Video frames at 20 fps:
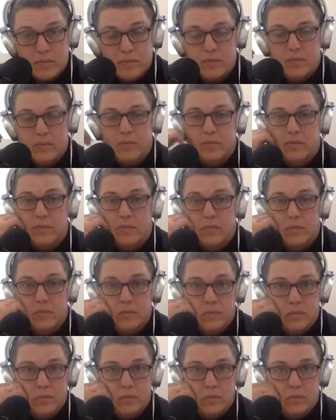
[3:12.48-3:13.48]

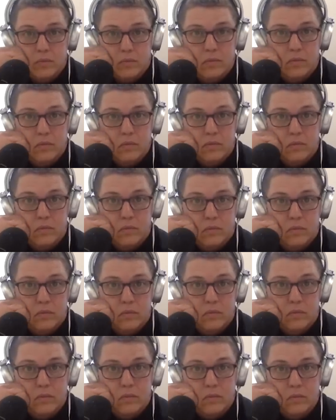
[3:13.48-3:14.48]

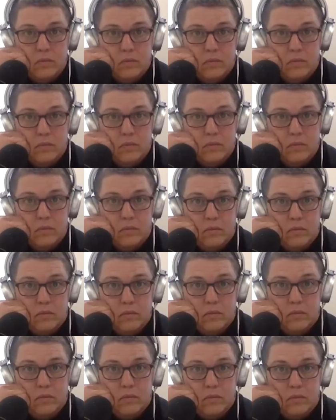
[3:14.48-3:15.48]

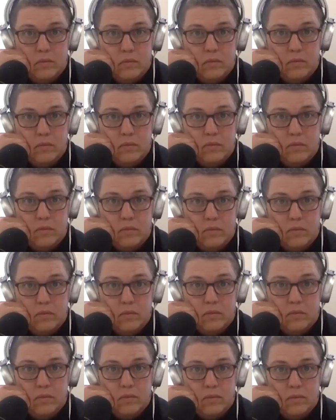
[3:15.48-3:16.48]

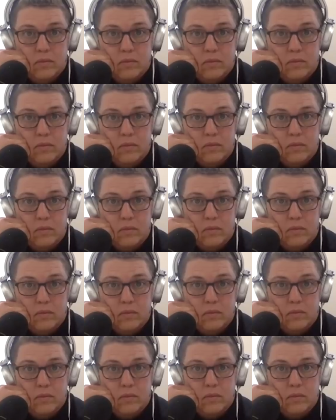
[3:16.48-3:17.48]

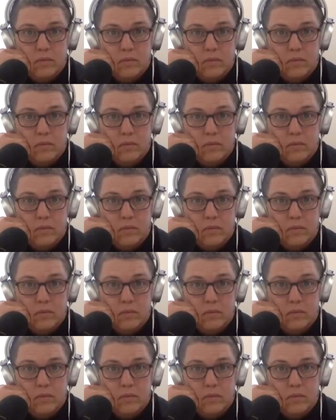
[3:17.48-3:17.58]
The person shown says nothing.